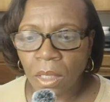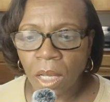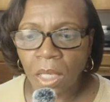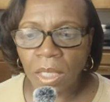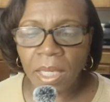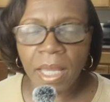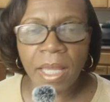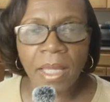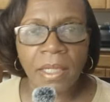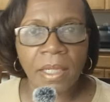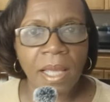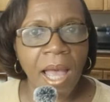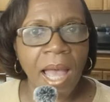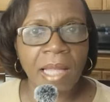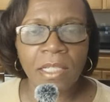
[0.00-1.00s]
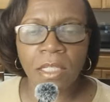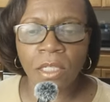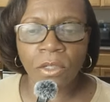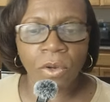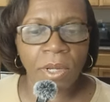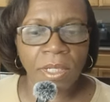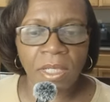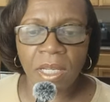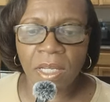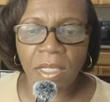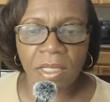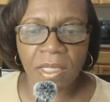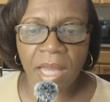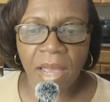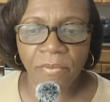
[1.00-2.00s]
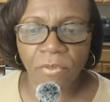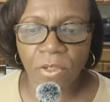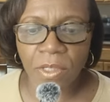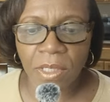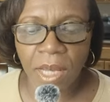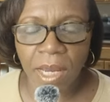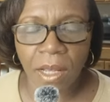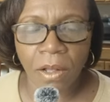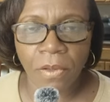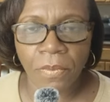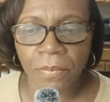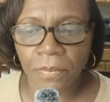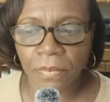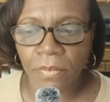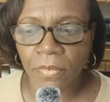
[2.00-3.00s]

Again, God's anointing is not for sale.